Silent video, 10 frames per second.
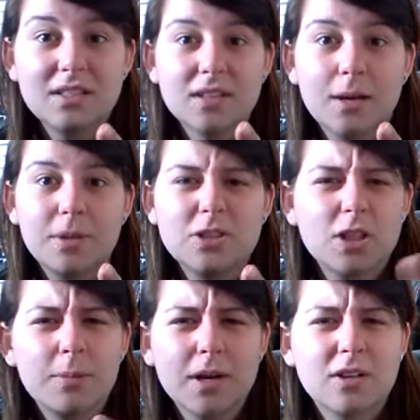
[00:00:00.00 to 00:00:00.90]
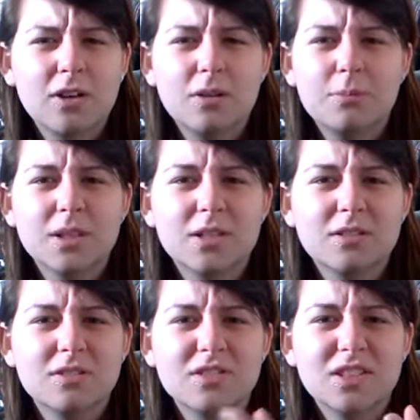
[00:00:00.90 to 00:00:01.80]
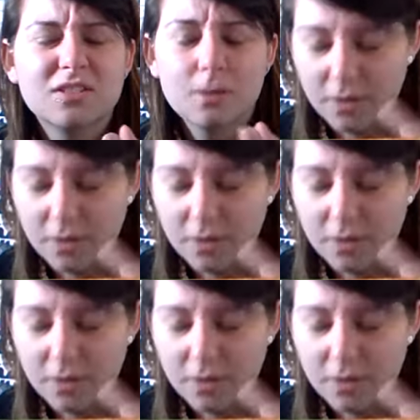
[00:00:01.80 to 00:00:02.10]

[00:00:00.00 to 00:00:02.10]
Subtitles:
insert a picture but I can't because this is on